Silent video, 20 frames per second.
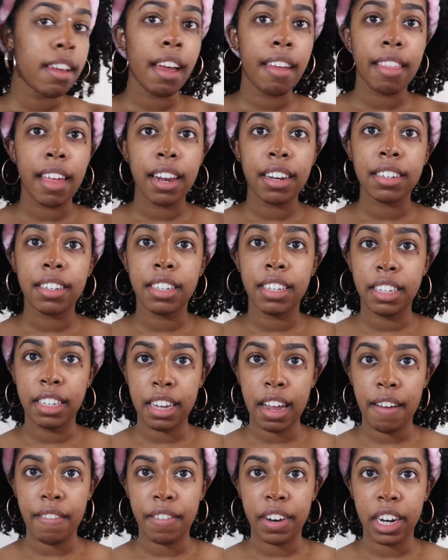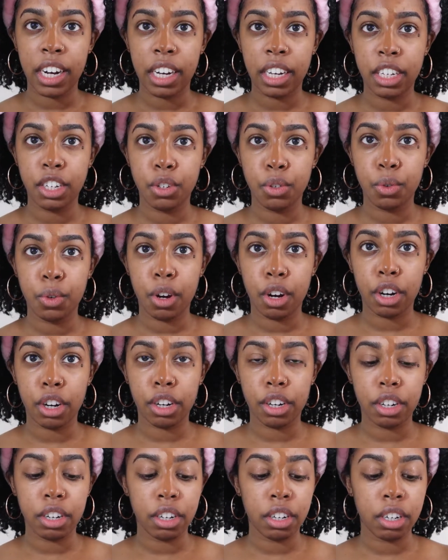Yeah, that is definitely too
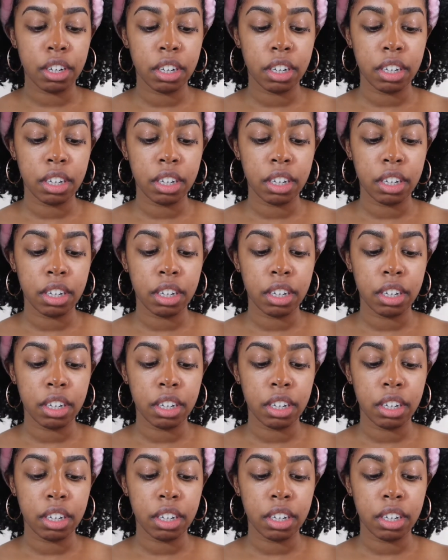dark.